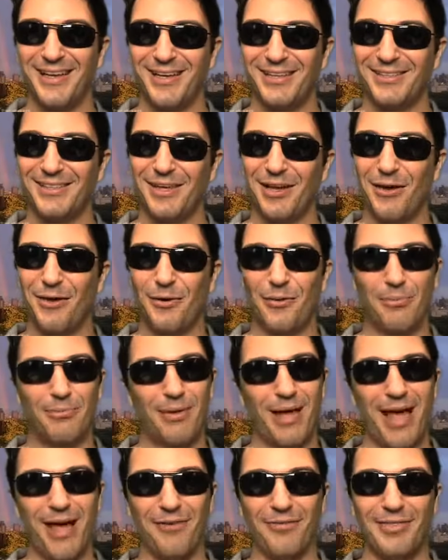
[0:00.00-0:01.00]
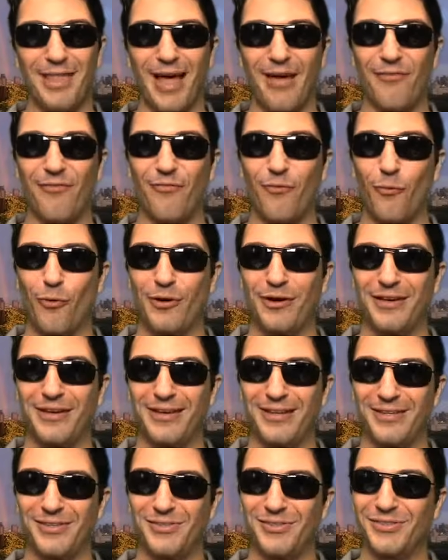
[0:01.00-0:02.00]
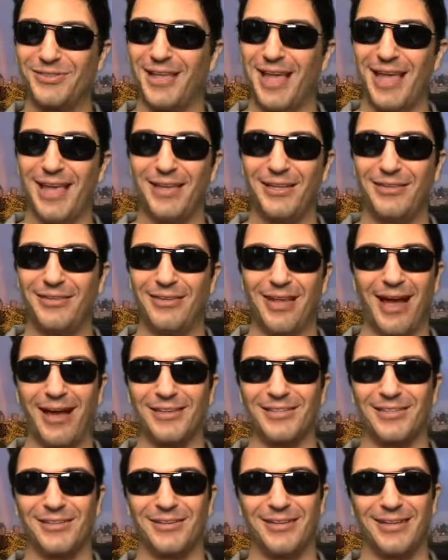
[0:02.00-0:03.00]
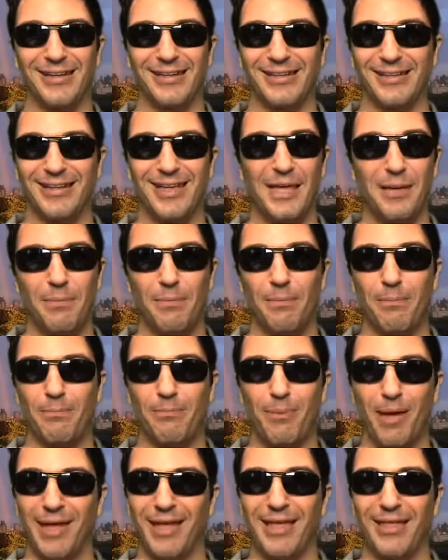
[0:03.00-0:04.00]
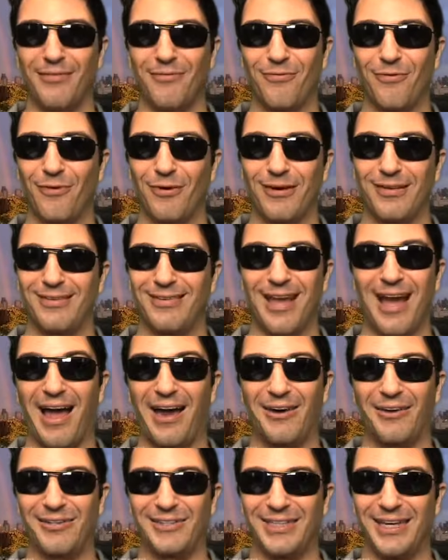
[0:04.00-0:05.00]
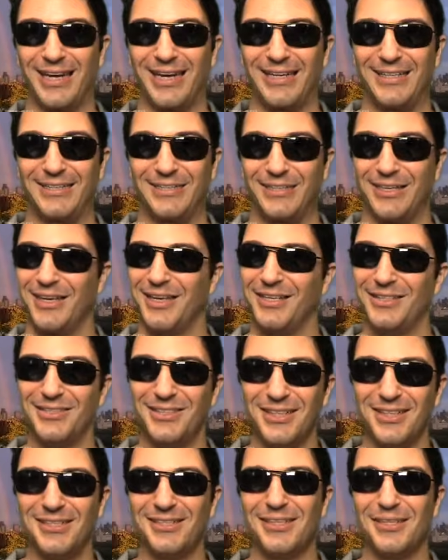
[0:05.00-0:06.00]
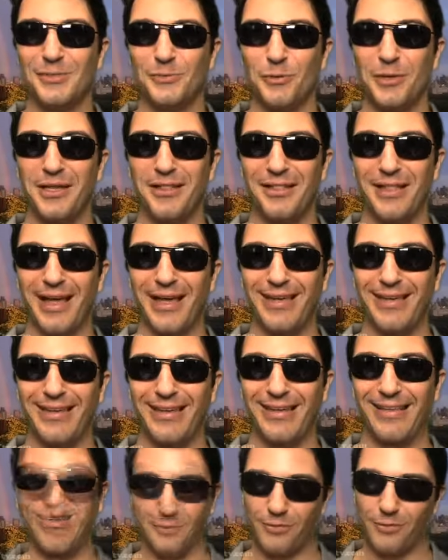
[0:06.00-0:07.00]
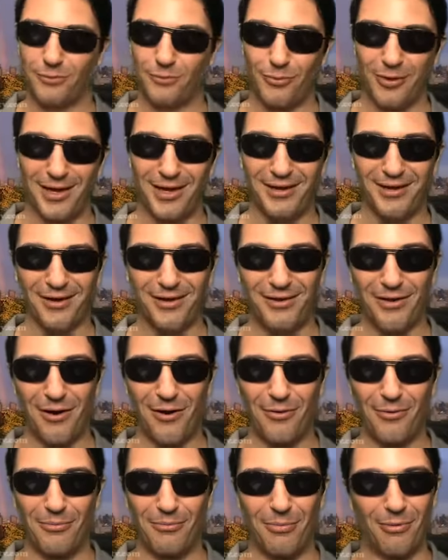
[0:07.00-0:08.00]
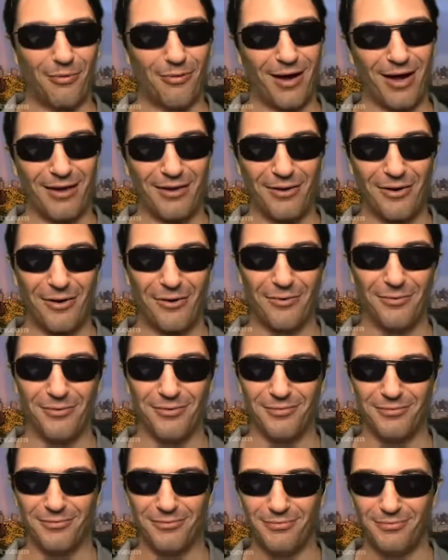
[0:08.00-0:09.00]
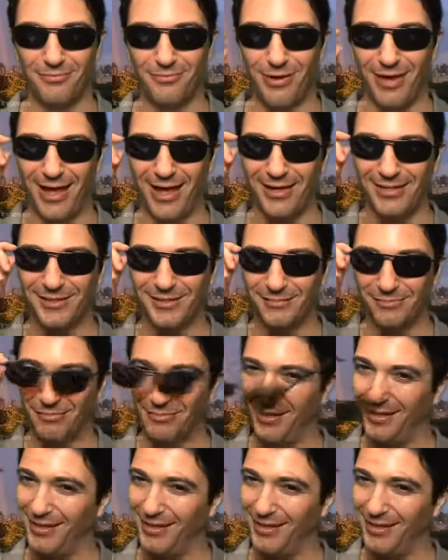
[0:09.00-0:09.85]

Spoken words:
So, pound that 40, stay docile, and keep begging for a tire change, just as we like it. Way to go, Baracko. Pass me